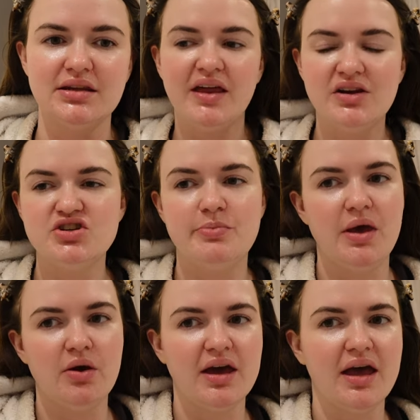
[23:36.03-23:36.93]
then it should
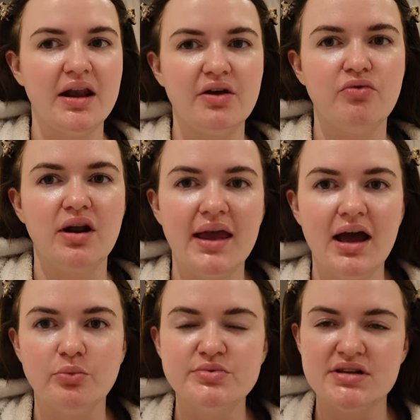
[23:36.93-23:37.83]
be okay and it really
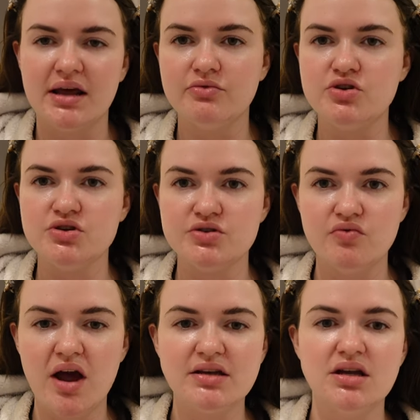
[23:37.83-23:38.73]
helps to like reduce
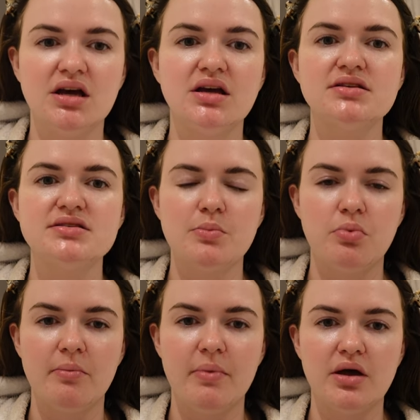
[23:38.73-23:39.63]
redness and
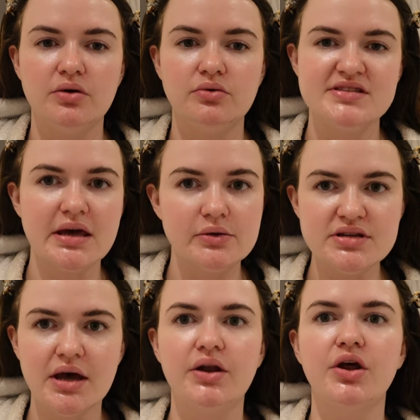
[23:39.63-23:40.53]
promote cell
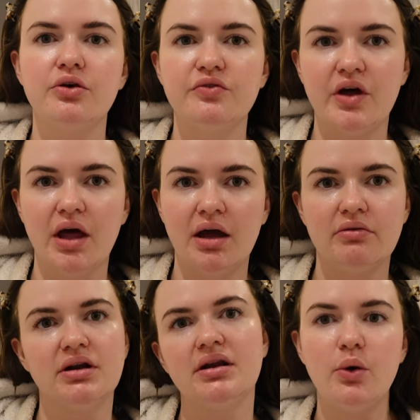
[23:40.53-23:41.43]

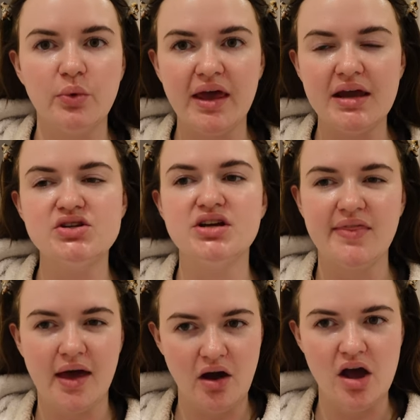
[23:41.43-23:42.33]
turnover and help with aging
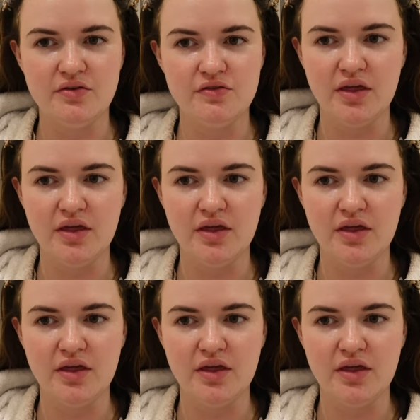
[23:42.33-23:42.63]
that kind of